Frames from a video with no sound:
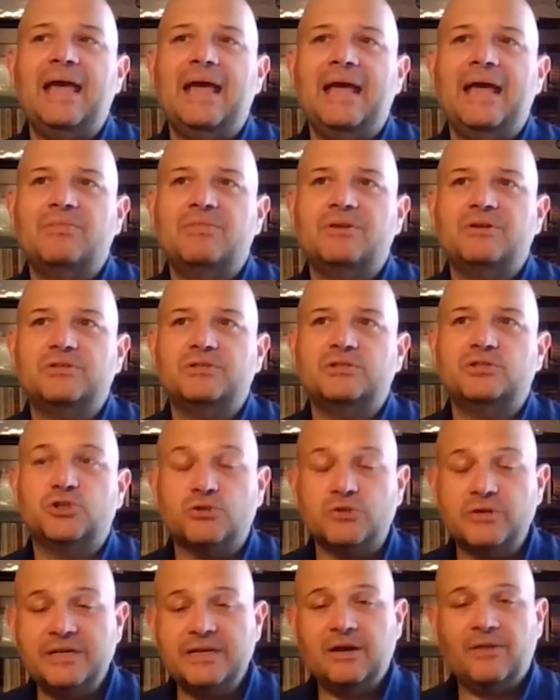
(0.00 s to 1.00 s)
And there's a
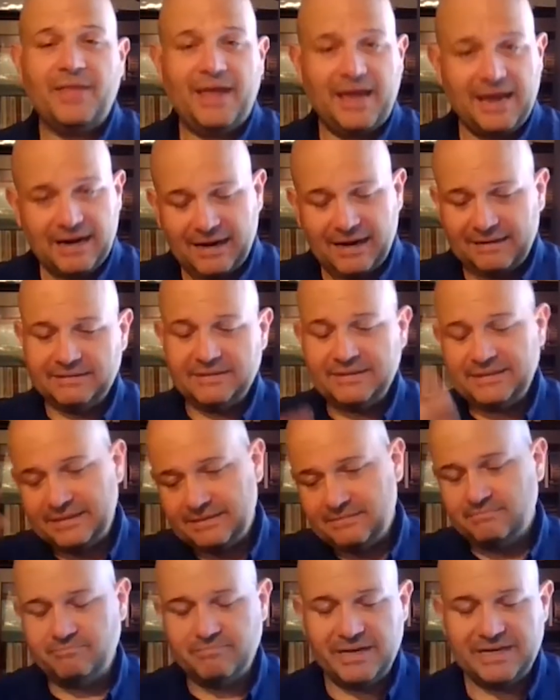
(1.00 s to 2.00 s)
tree on that island
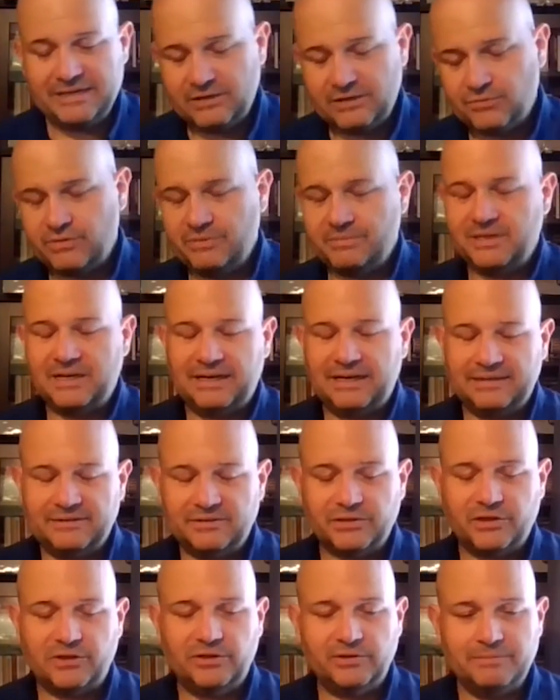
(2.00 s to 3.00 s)
and many Caribbean
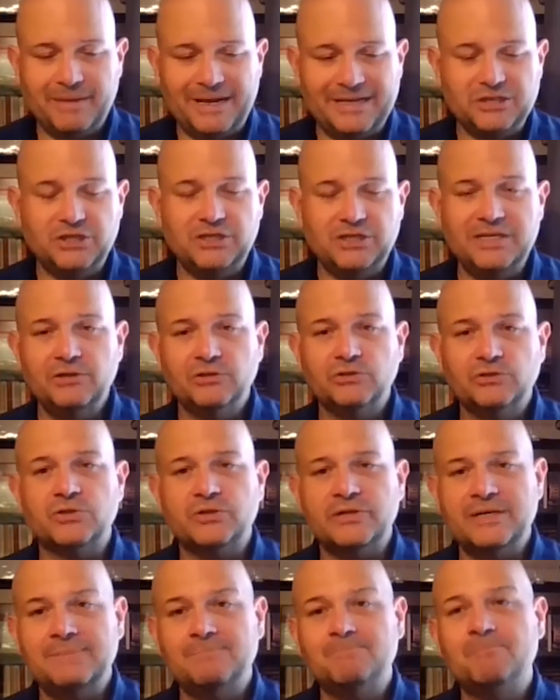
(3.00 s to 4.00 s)
islands called the Manchineel
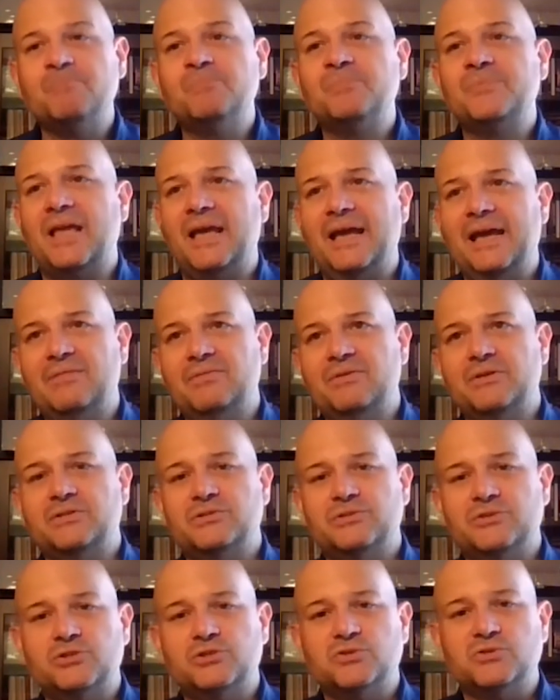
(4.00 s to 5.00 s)
tree. And this
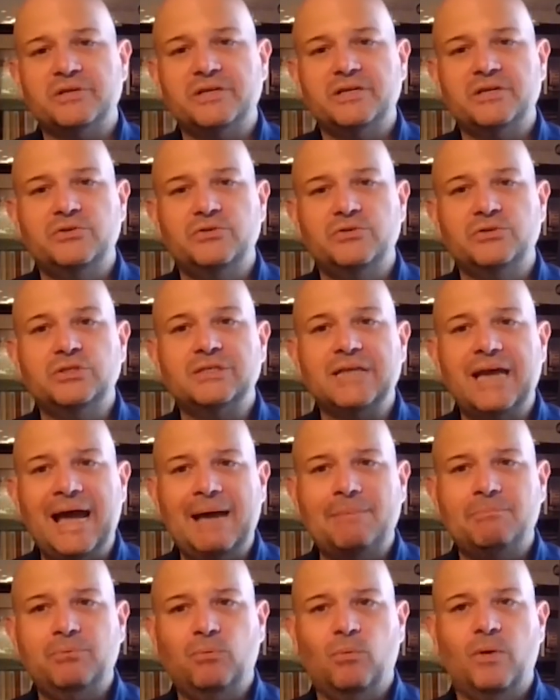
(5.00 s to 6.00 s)
is a tree whose
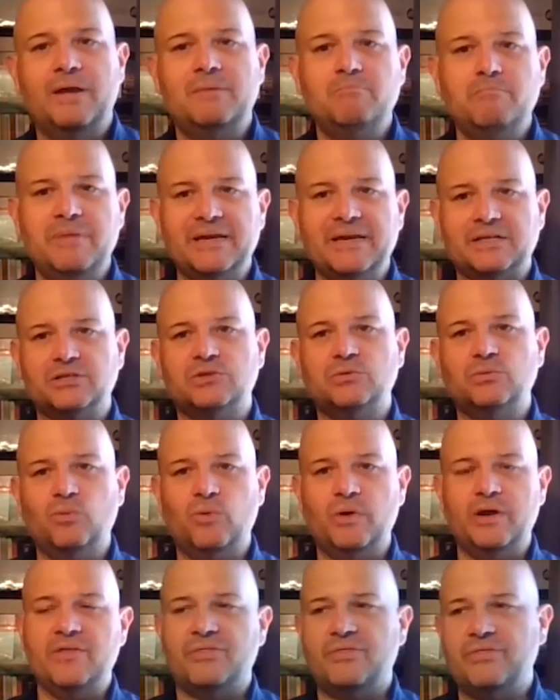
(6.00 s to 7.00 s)
sap, when mixed
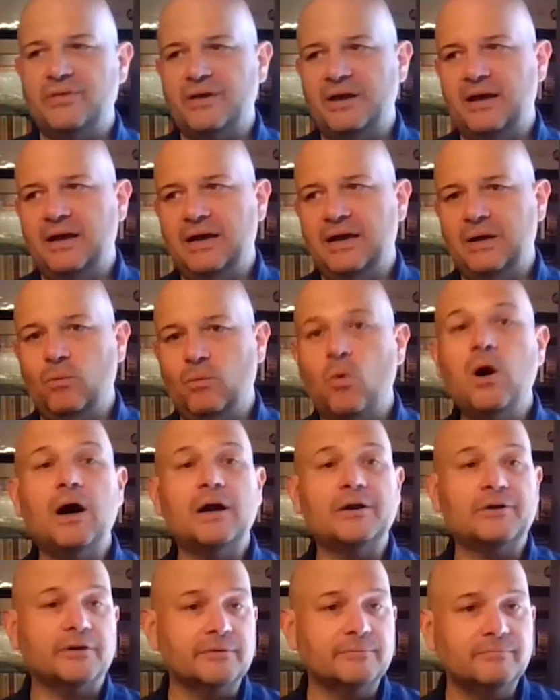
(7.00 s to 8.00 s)
with uh,
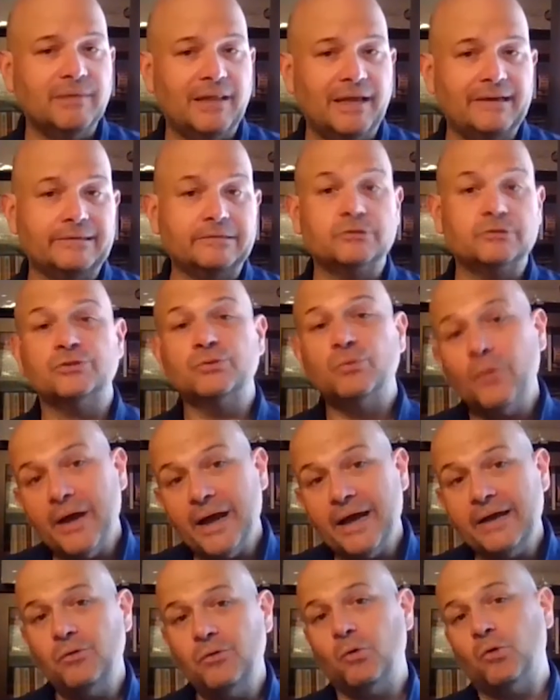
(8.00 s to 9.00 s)
water, like
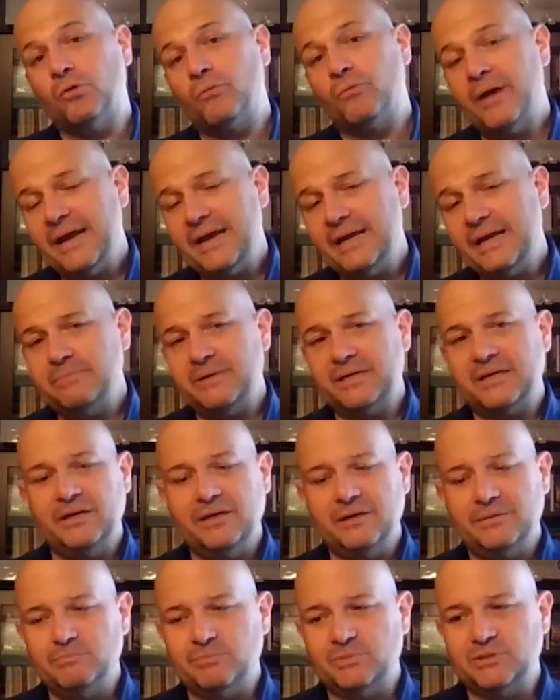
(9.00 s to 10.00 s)
sweat or rain,
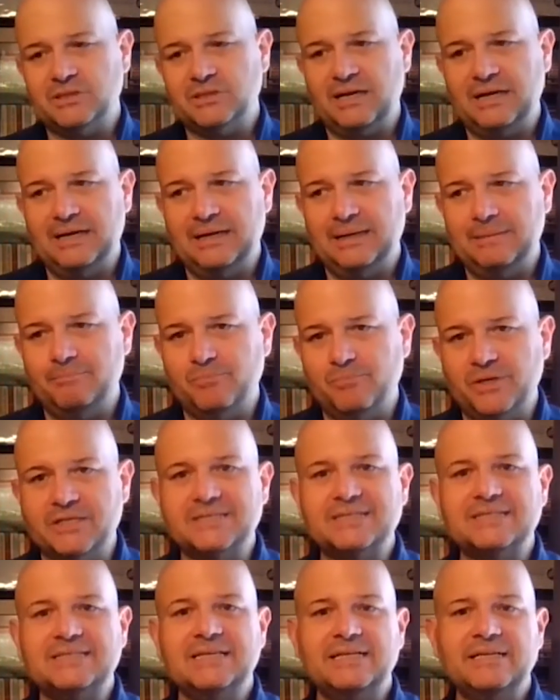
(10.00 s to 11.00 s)
becomes um,
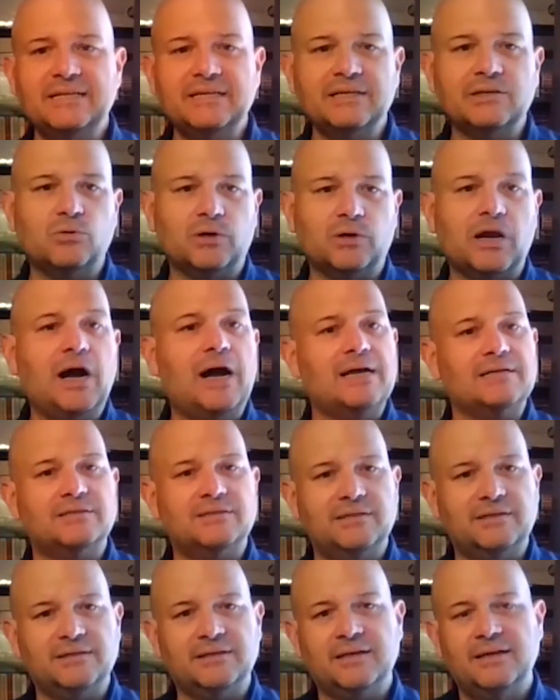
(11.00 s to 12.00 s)
acidic or
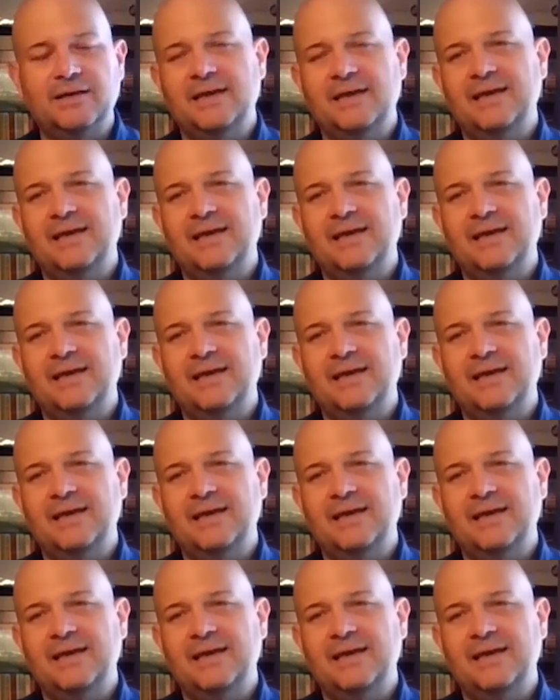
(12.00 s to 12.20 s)
caustic.